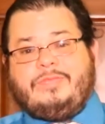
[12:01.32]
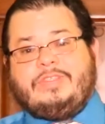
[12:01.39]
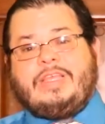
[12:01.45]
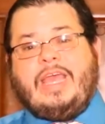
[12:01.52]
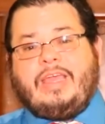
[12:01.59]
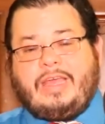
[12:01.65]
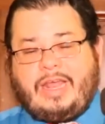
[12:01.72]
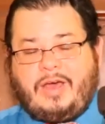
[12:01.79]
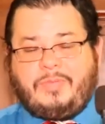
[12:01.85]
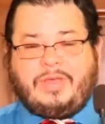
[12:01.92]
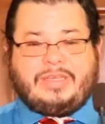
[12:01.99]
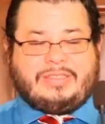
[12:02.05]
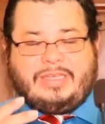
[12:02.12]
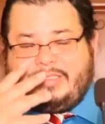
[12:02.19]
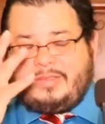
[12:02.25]
taken out
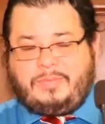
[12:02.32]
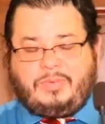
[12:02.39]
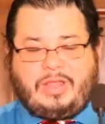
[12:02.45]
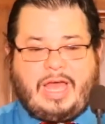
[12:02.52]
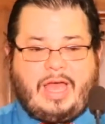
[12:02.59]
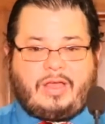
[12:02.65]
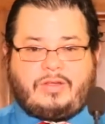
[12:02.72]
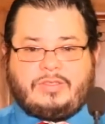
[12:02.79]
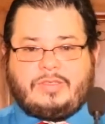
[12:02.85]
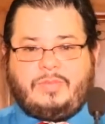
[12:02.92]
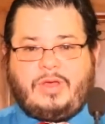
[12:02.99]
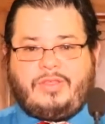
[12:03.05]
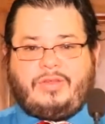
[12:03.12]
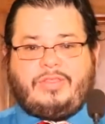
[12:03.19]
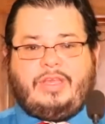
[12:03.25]
because he had some plaque or
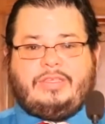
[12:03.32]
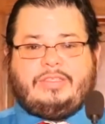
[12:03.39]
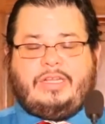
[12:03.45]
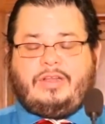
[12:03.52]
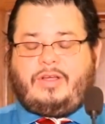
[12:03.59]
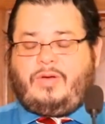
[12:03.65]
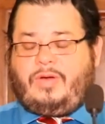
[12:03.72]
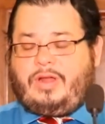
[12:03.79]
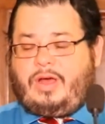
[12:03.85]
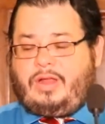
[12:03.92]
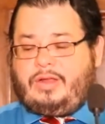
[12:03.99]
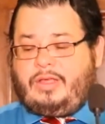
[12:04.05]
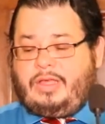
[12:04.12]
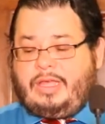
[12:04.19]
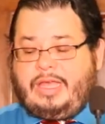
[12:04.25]
some other things that are going
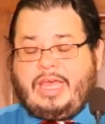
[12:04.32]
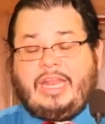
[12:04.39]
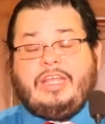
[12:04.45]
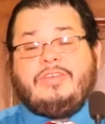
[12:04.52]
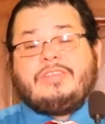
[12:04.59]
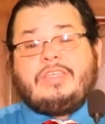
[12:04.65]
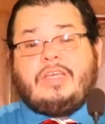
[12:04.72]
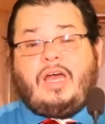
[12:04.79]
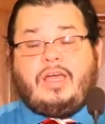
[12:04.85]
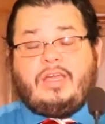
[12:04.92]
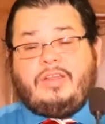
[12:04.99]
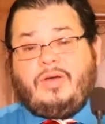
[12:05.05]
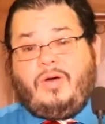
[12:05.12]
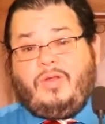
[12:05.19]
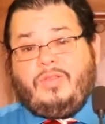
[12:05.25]
on. And he's a young
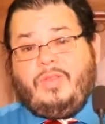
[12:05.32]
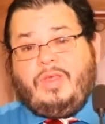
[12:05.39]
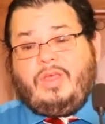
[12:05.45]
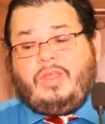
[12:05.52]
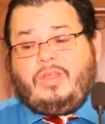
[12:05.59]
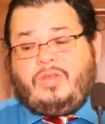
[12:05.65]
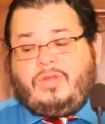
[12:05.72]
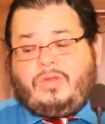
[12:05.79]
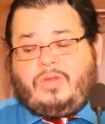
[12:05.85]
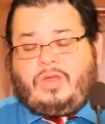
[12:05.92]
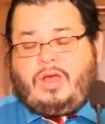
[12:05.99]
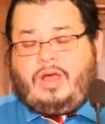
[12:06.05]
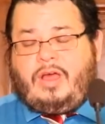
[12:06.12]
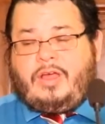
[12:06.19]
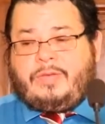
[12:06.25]
adult.
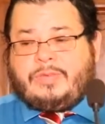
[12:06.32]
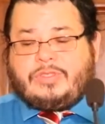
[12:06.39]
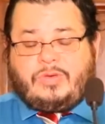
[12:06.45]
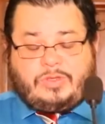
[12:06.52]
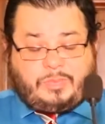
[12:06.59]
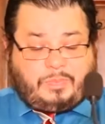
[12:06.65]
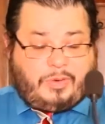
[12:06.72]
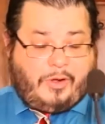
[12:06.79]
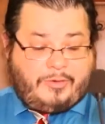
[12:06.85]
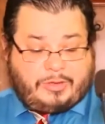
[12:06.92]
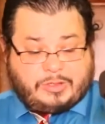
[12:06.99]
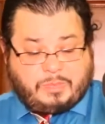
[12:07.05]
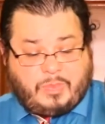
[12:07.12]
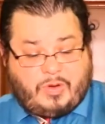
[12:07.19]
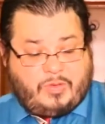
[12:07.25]
So it
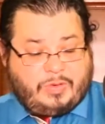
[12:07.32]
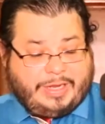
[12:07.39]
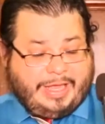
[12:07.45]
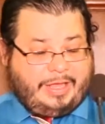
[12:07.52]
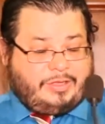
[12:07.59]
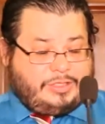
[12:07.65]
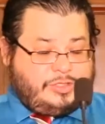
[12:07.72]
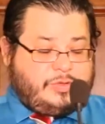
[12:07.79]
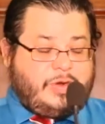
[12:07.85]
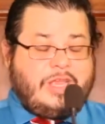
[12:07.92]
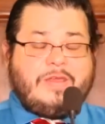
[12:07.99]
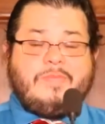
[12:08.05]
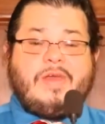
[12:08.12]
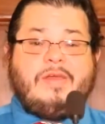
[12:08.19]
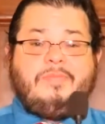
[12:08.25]
postponed his
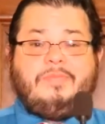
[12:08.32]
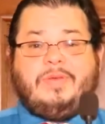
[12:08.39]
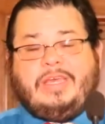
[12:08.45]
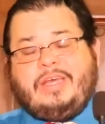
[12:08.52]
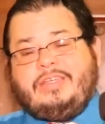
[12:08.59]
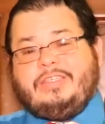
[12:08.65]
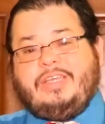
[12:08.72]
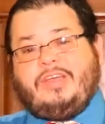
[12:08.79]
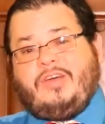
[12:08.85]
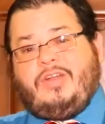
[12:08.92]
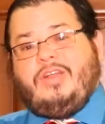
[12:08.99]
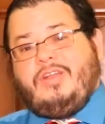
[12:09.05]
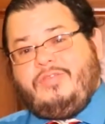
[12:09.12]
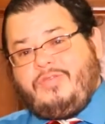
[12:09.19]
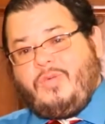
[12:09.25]
treatment because he
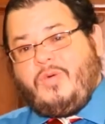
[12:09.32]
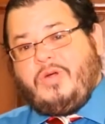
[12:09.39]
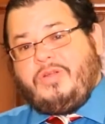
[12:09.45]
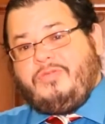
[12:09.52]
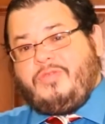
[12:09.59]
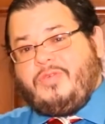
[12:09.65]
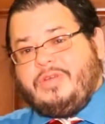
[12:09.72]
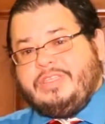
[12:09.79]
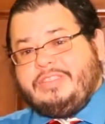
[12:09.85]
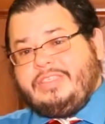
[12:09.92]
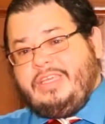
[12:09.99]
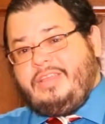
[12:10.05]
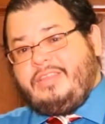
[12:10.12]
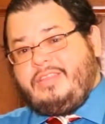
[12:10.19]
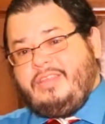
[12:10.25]
couldn't afford for his
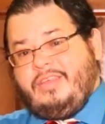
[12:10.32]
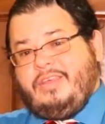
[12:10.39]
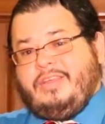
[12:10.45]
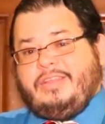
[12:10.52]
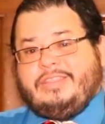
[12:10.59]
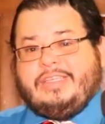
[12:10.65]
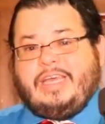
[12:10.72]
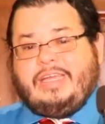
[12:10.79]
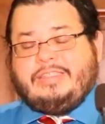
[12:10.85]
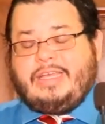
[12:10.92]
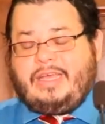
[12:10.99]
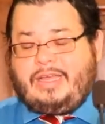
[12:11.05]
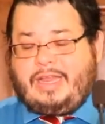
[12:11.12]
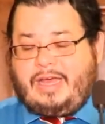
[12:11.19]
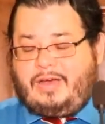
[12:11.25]
teeth to get
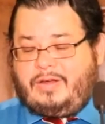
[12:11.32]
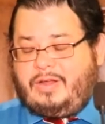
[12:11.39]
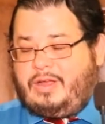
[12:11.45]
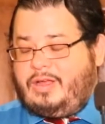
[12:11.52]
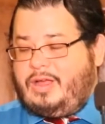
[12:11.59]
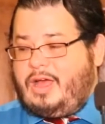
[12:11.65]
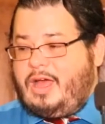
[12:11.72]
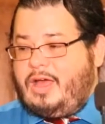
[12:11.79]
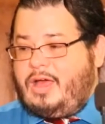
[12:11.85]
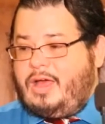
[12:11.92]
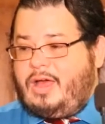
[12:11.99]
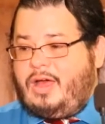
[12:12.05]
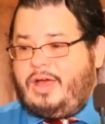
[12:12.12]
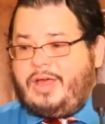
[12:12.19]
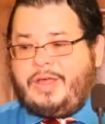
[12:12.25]
taken out.
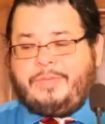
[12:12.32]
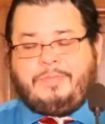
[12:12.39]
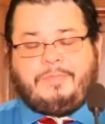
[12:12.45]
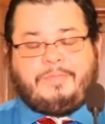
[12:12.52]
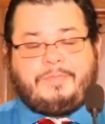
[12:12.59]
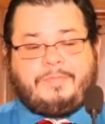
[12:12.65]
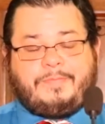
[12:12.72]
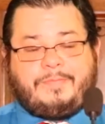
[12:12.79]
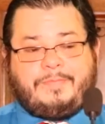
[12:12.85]
And